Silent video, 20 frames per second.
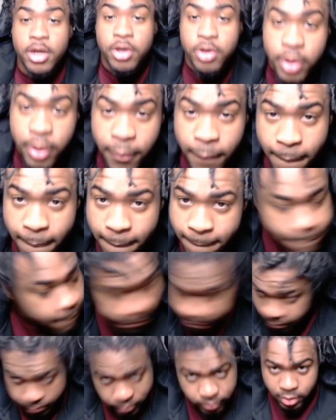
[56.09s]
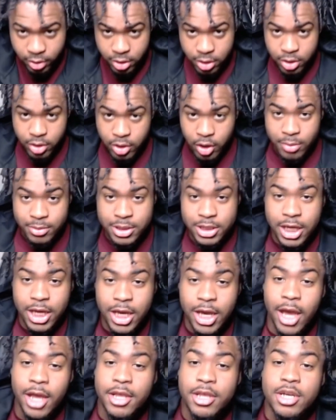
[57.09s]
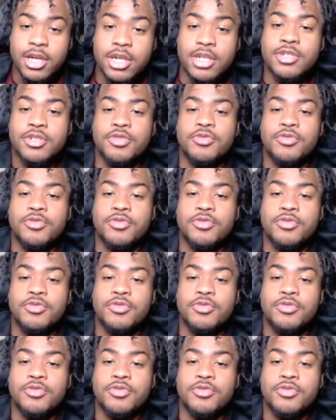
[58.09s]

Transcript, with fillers: quick. You know what I'm saying? Hey, look.